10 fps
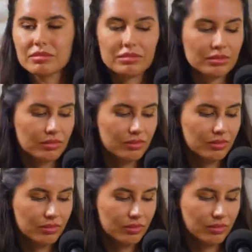
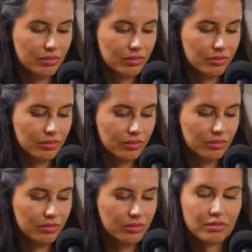
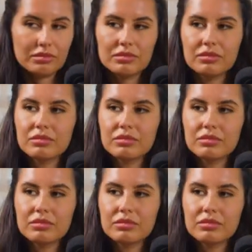(silent)